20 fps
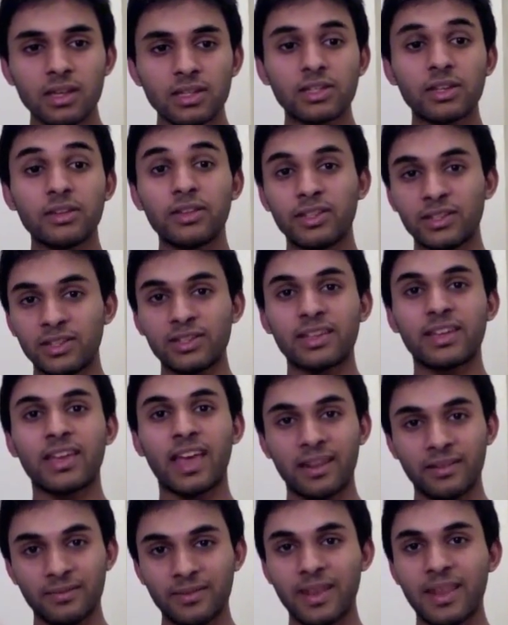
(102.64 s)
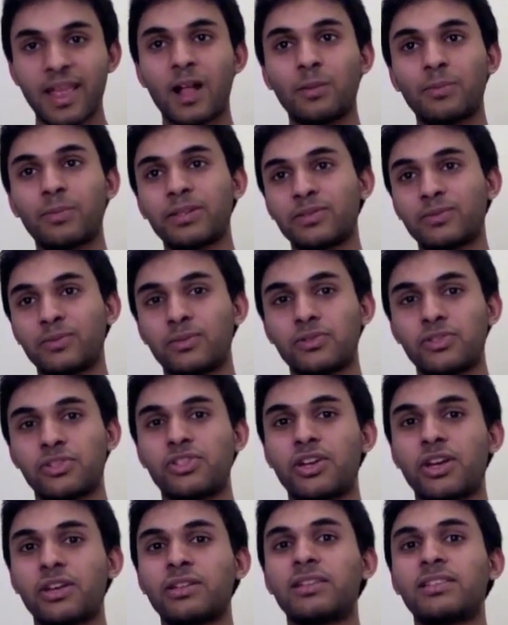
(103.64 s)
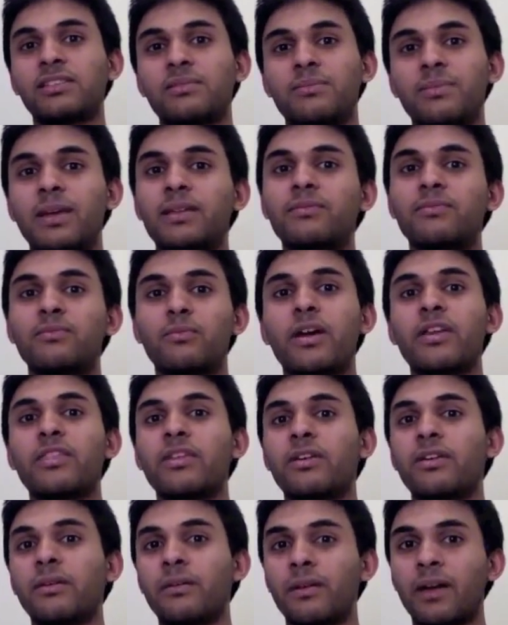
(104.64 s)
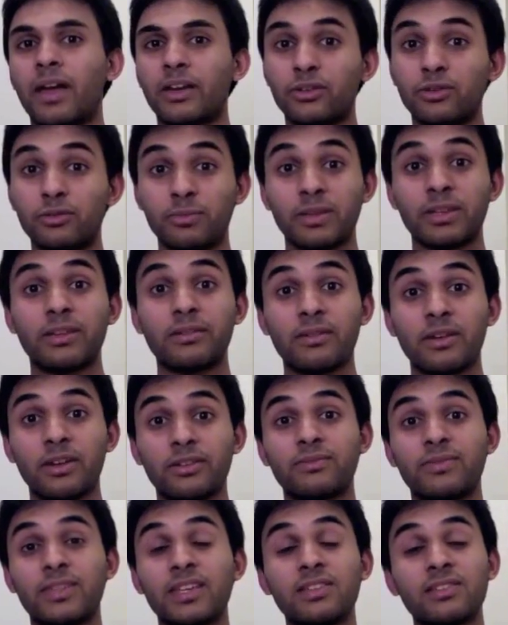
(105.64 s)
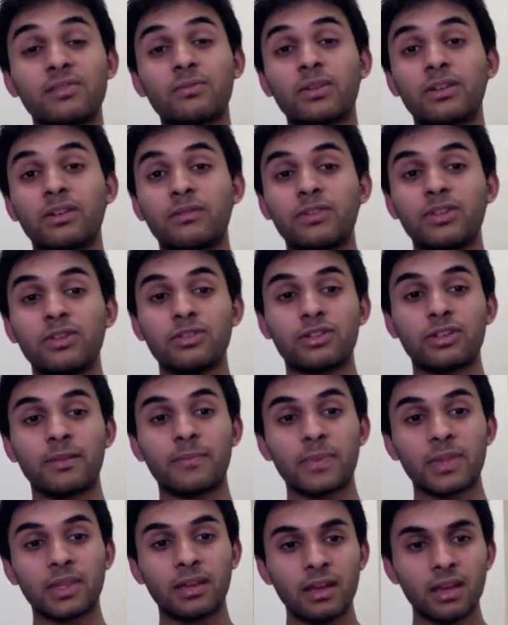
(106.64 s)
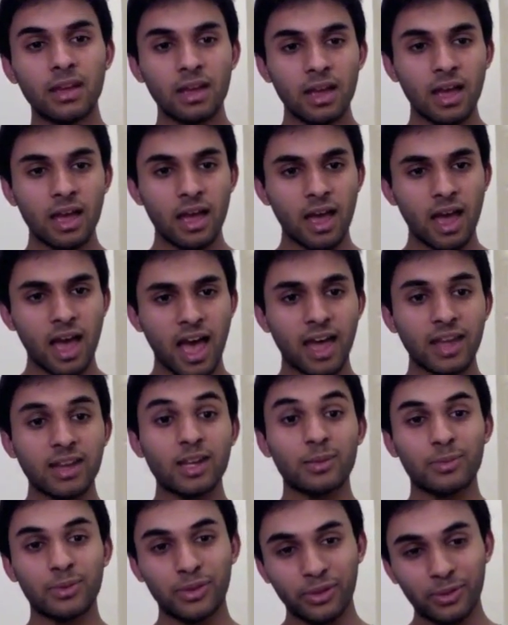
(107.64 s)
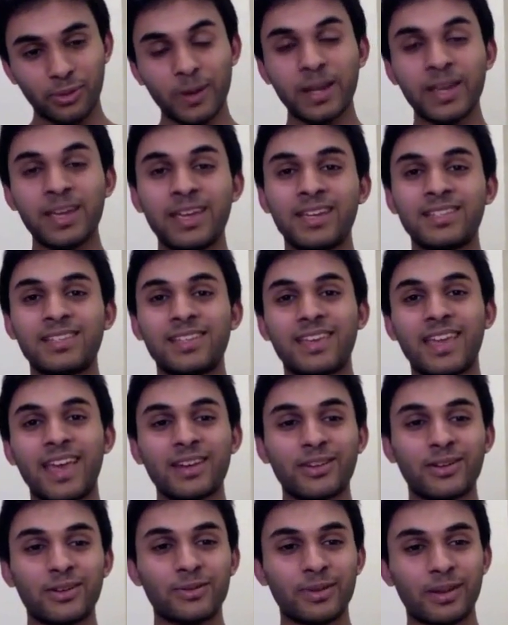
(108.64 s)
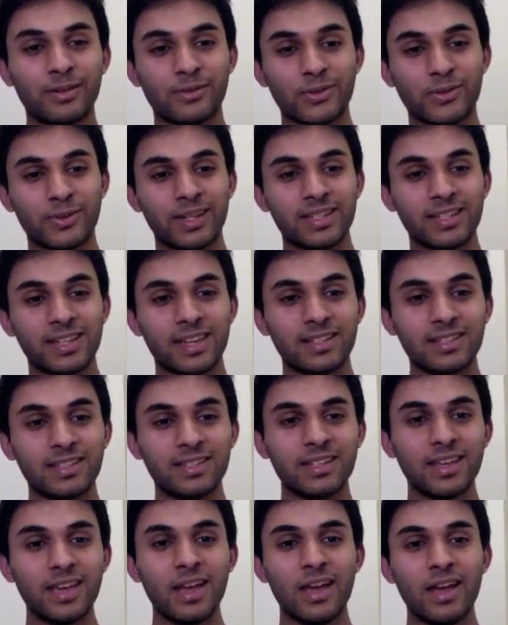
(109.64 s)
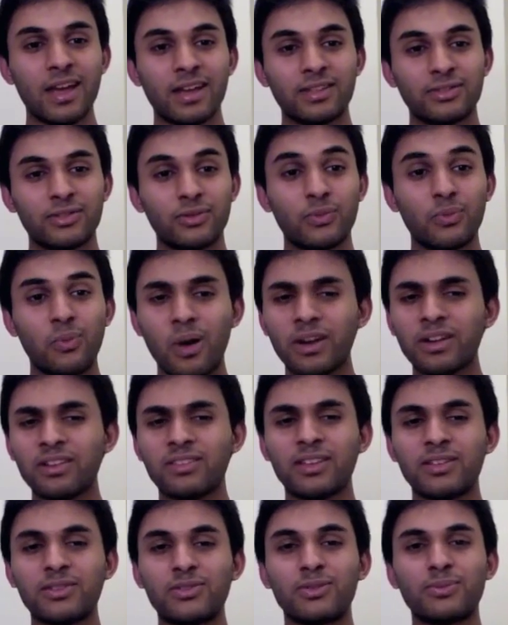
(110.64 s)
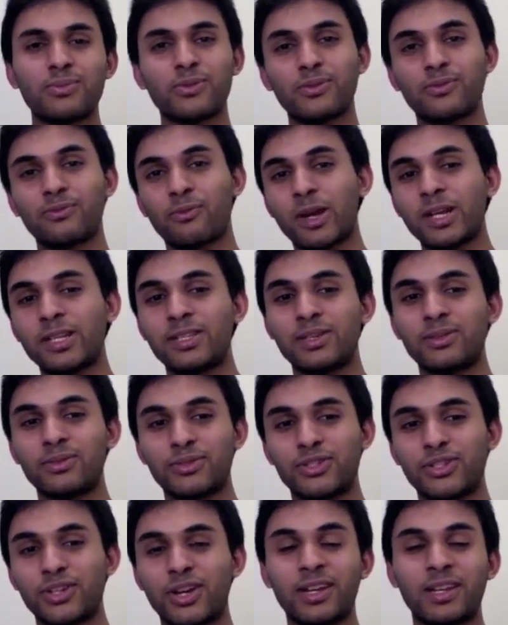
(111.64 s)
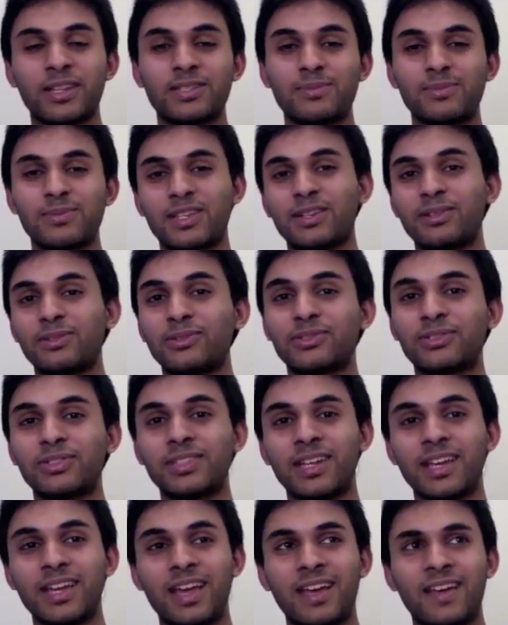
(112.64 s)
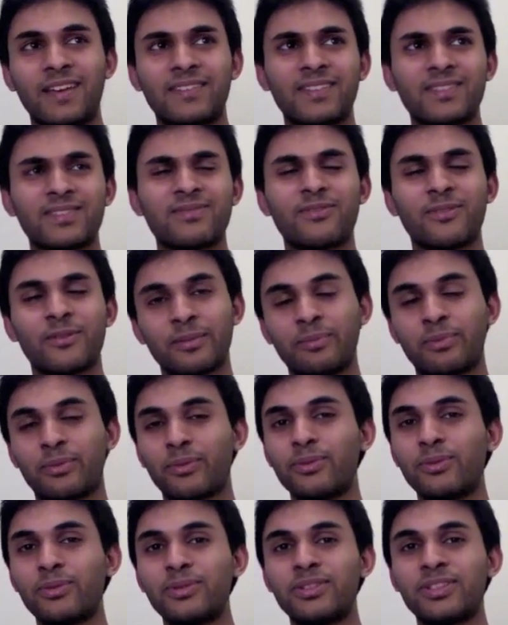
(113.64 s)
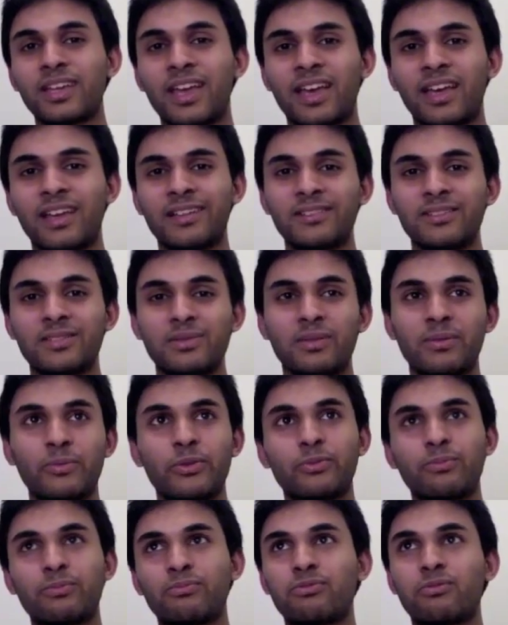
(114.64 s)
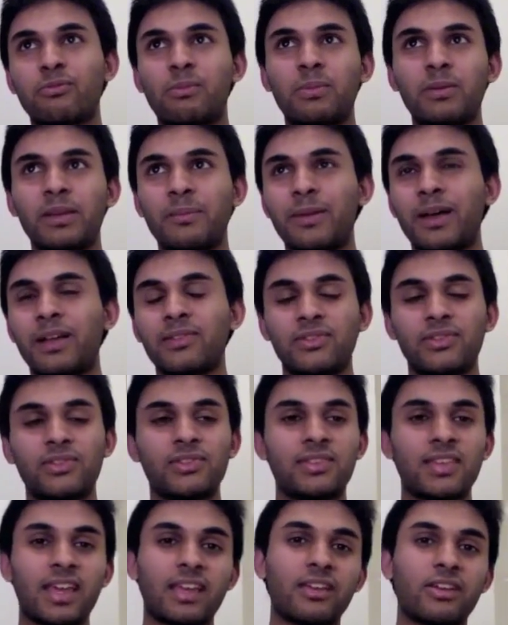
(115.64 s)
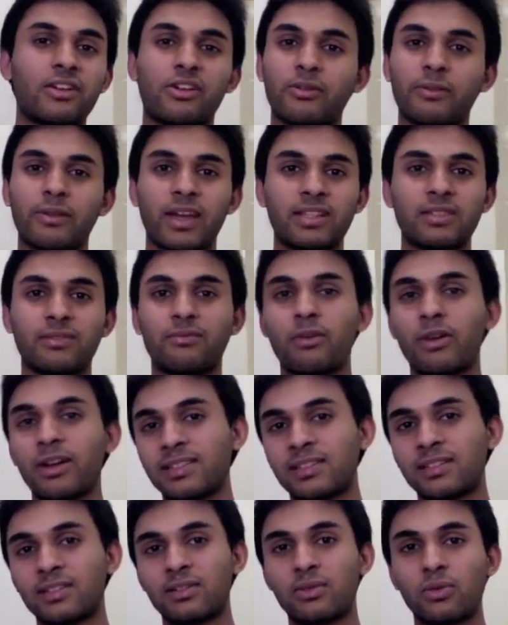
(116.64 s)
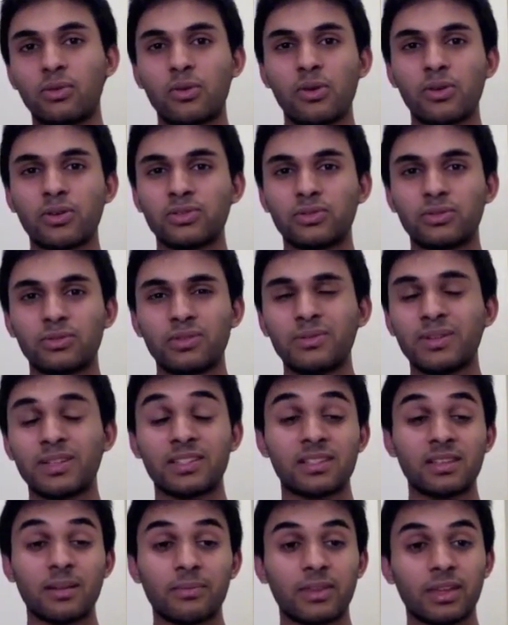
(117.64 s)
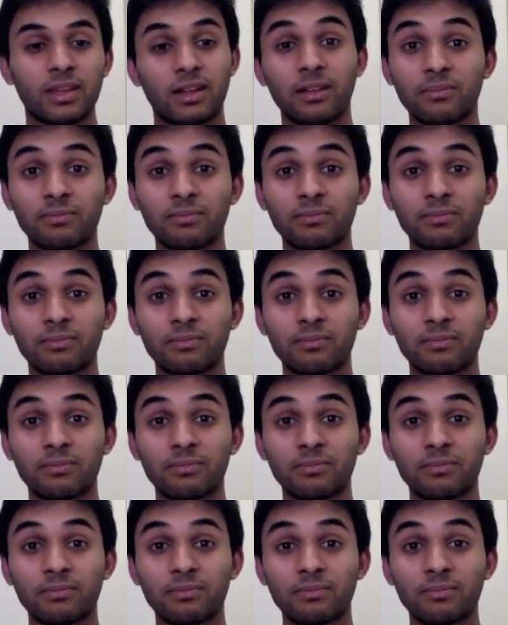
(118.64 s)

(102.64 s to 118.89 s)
So this is again helping towards journalism and whether I could be a decent one in future. And number 3 is again career-orientated. Do one thing to improve writing or journalism skills. That's very broad and it would probably amount to taking a creative writing course or doing something.